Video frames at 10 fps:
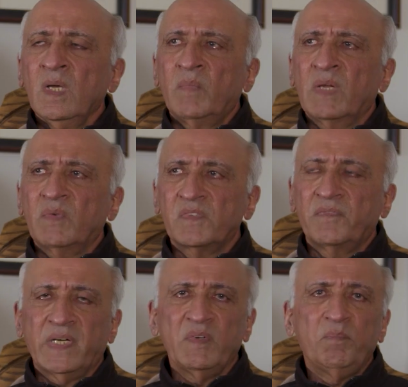But it was a
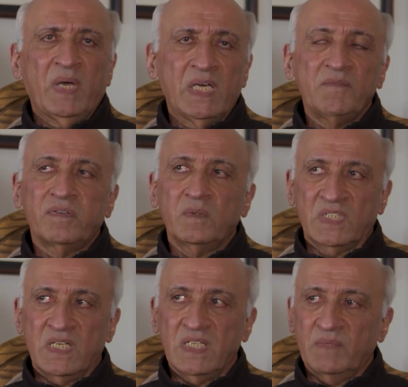very painful
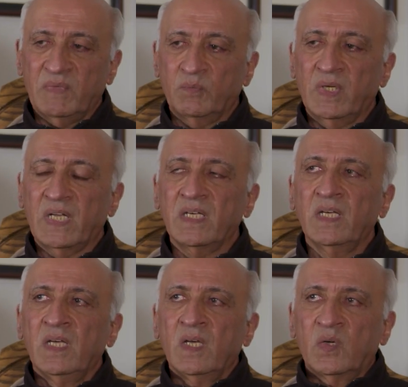time, and when I
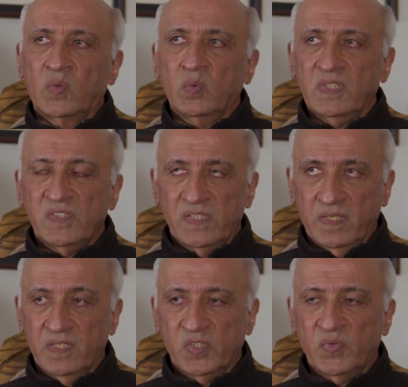wrote this
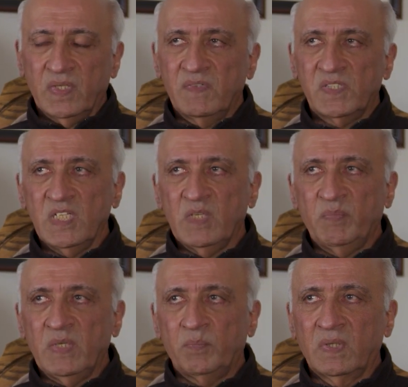history of the Sikh
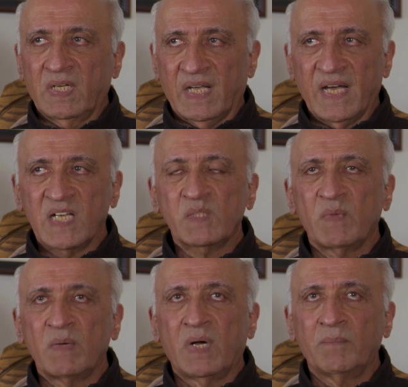people and I asked
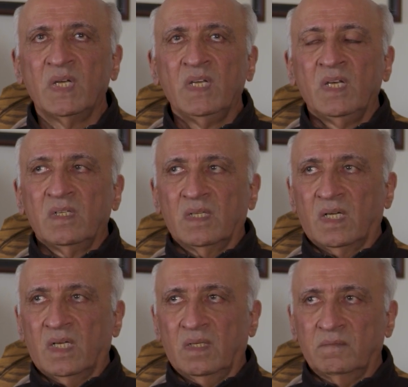my mom
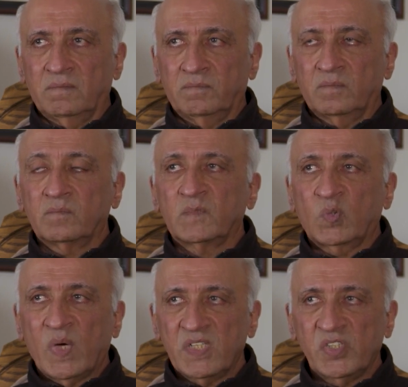um,
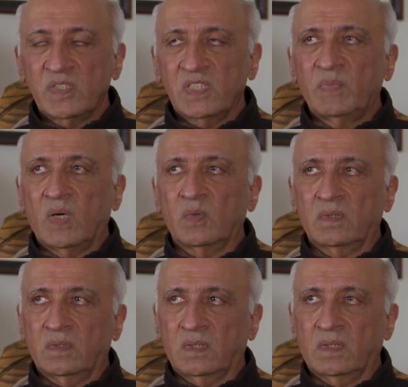questions about
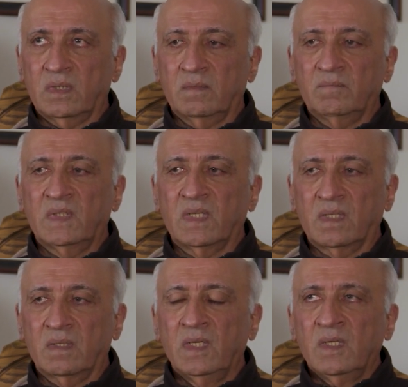um,
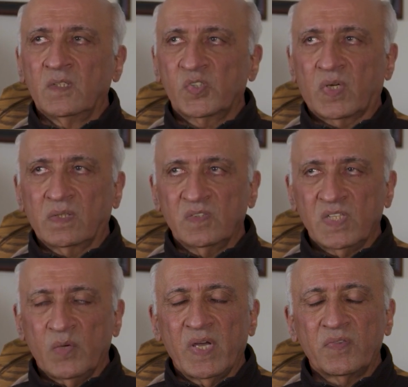the struggles
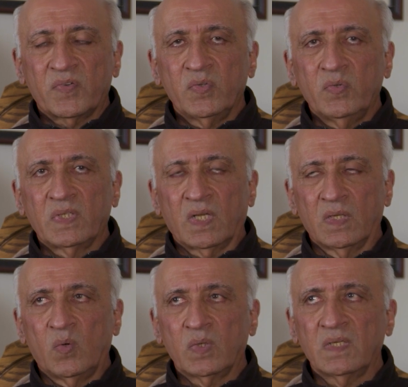they went through in
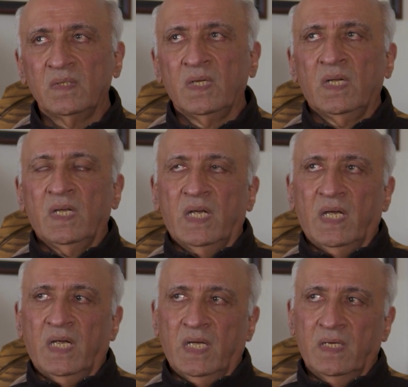Kelowna
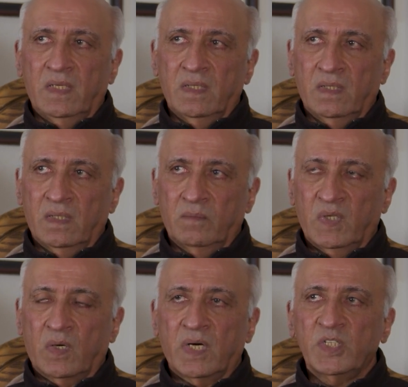and um,
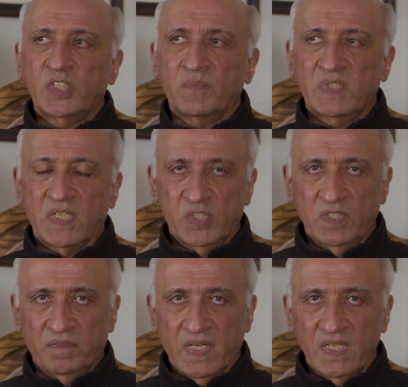the hardships that she
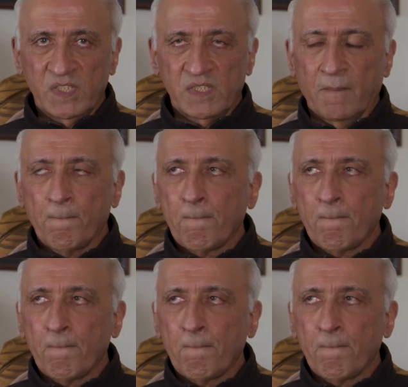faced,